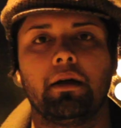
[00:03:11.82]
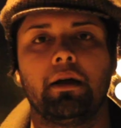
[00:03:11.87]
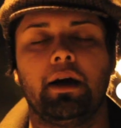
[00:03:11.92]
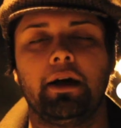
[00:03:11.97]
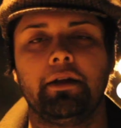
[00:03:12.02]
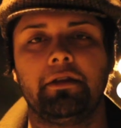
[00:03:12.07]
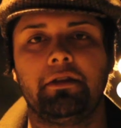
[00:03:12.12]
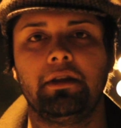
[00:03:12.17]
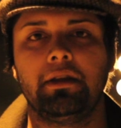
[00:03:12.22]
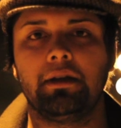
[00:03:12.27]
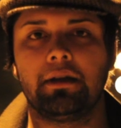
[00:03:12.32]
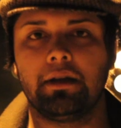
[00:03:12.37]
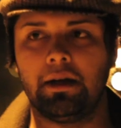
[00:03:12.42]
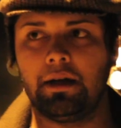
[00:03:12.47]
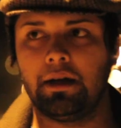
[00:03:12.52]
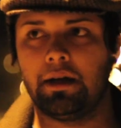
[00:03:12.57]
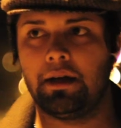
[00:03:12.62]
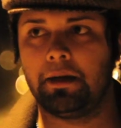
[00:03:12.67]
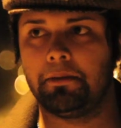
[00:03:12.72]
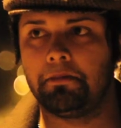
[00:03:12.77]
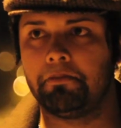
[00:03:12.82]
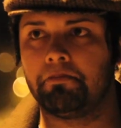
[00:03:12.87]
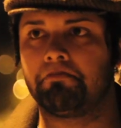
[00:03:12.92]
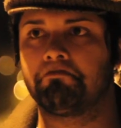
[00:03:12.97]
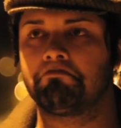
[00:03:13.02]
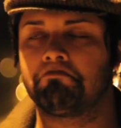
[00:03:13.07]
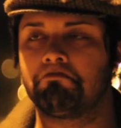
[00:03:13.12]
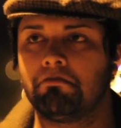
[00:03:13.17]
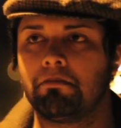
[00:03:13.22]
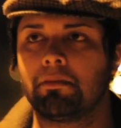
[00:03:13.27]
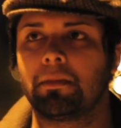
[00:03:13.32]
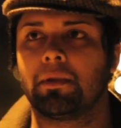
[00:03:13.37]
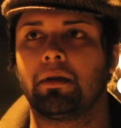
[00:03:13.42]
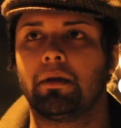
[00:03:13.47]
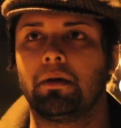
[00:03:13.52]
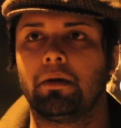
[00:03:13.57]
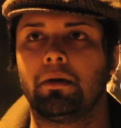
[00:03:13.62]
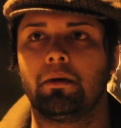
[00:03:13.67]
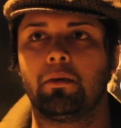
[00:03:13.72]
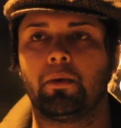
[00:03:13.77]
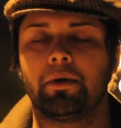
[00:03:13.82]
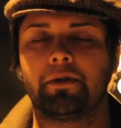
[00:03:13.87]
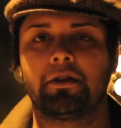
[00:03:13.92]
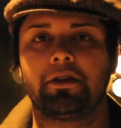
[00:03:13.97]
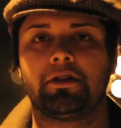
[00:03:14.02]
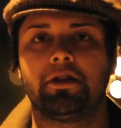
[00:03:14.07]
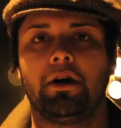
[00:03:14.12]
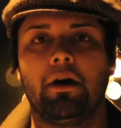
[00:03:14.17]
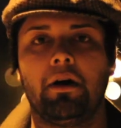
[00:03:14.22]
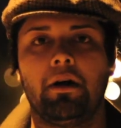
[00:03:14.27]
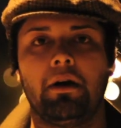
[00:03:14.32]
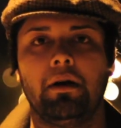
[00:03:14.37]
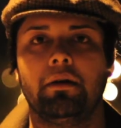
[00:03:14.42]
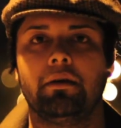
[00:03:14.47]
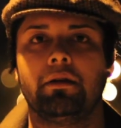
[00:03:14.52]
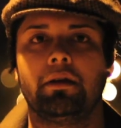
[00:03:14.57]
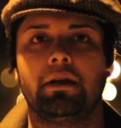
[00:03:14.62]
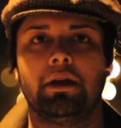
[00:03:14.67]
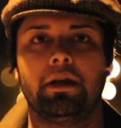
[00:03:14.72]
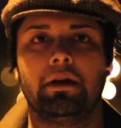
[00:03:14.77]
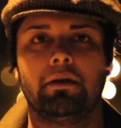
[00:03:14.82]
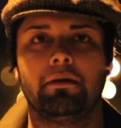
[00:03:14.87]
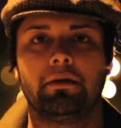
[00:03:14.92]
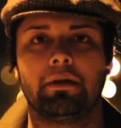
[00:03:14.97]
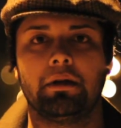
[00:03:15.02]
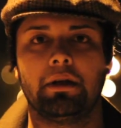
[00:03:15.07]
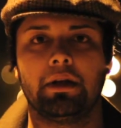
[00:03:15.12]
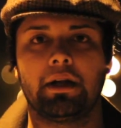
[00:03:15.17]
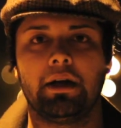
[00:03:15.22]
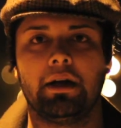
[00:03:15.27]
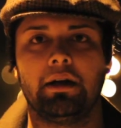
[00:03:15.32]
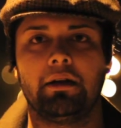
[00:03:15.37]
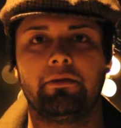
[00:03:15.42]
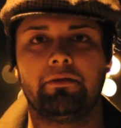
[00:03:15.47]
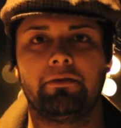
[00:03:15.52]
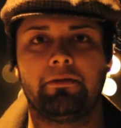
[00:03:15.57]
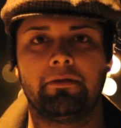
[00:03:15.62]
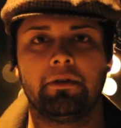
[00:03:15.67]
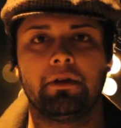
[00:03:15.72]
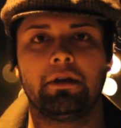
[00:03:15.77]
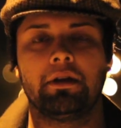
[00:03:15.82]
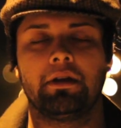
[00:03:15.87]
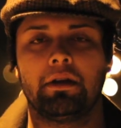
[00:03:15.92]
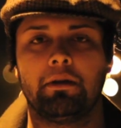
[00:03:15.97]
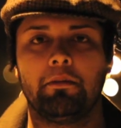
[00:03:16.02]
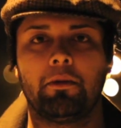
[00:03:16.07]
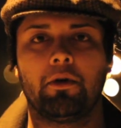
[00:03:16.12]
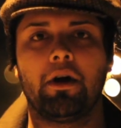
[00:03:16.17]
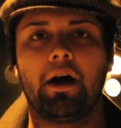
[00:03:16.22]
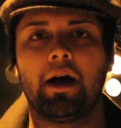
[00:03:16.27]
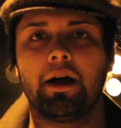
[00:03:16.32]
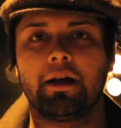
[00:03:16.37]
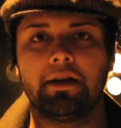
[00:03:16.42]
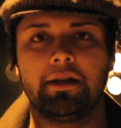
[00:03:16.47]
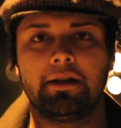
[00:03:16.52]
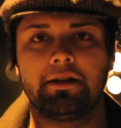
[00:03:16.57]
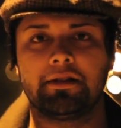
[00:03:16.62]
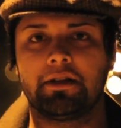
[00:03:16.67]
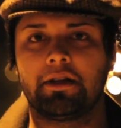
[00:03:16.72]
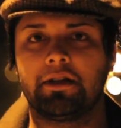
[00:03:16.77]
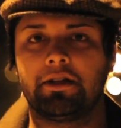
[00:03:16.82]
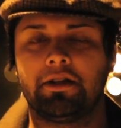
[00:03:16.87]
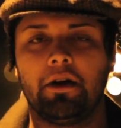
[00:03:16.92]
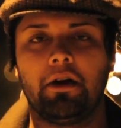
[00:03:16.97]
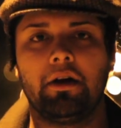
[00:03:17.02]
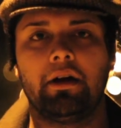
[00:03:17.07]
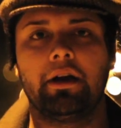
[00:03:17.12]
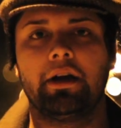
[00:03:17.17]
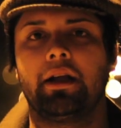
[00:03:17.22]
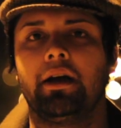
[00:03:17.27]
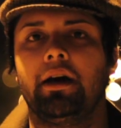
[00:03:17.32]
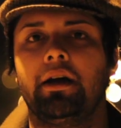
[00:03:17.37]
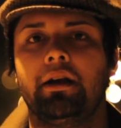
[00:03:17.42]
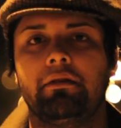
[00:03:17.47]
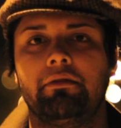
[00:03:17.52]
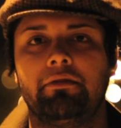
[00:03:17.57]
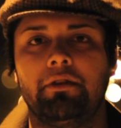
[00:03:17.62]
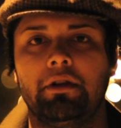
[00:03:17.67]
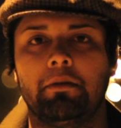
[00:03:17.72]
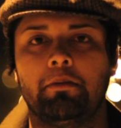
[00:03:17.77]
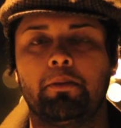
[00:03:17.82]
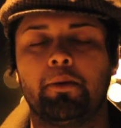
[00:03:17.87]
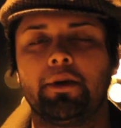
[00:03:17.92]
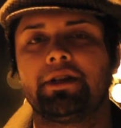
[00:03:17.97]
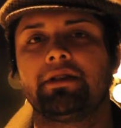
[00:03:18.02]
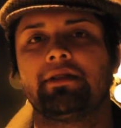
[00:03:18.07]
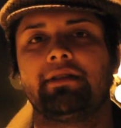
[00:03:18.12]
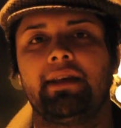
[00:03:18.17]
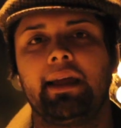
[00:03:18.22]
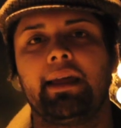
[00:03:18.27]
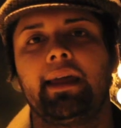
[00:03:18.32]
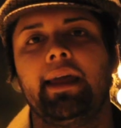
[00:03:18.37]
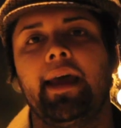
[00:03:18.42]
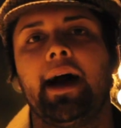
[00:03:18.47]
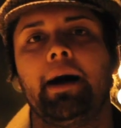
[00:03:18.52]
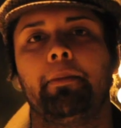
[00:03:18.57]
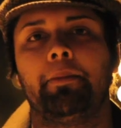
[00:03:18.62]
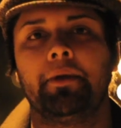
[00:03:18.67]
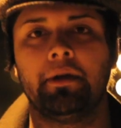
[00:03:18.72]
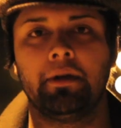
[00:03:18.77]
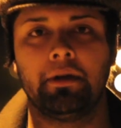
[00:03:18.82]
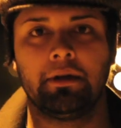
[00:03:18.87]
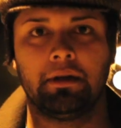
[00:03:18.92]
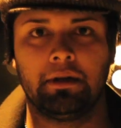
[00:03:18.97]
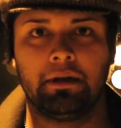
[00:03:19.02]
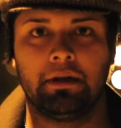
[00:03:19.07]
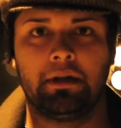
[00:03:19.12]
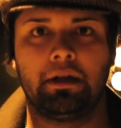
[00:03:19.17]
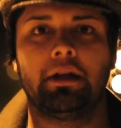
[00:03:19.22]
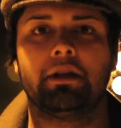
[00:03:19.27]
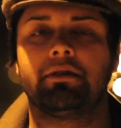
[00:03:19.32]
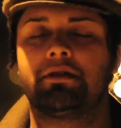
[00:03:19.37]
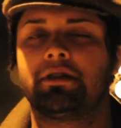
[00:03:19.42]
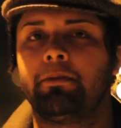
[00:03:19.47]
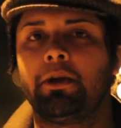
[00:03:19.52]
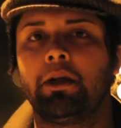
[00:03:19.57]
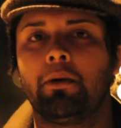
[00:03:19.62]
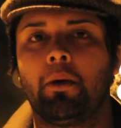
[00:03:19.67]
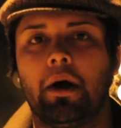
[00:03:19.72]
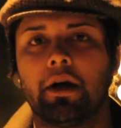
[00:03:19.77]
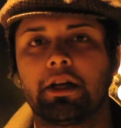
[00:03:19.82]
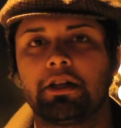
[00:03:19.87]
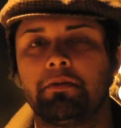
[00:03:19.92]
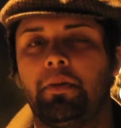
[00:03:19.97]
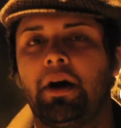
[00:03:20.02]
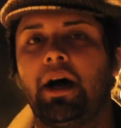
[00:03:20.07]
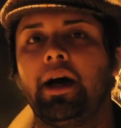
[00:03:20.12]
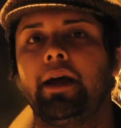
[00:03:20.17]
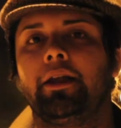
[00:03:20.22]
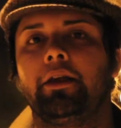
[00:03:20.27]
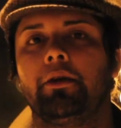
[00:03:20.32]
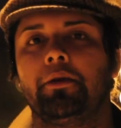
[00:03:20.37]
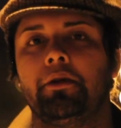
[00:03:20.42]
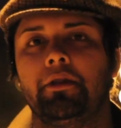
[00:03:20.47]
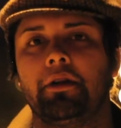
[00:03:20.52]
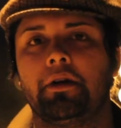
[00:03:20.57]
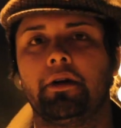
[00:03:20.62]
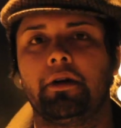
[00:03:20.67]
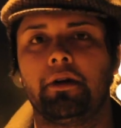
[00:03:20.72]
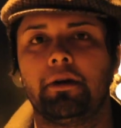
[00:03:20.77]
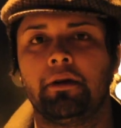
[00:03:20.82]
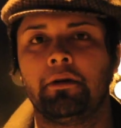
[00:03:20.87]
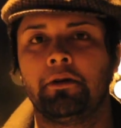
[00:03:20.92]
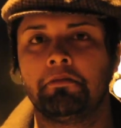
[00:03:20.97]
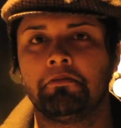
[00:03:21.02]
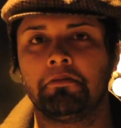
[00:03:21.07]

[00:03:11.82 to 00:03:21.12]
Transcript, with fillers: I think um, with guitar, you know, it kind of, maracas and guitar, it kind of, you know, bridges that gap. You know, somebody walks by you and they're